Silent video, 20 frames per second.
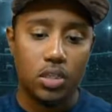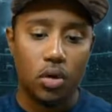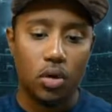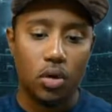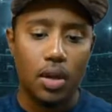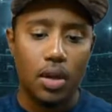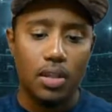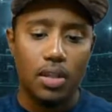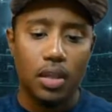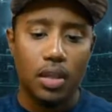So
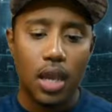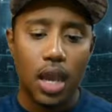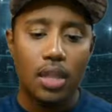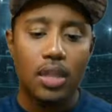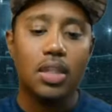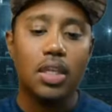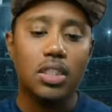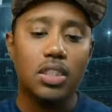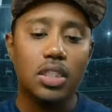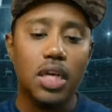I
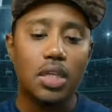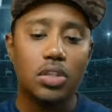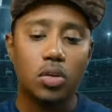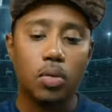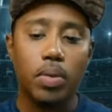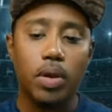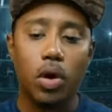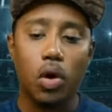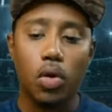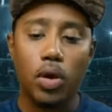think the Giants
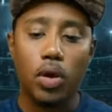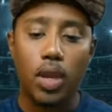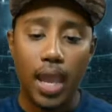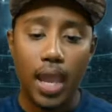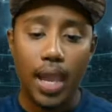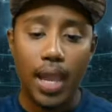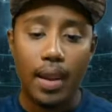will be okay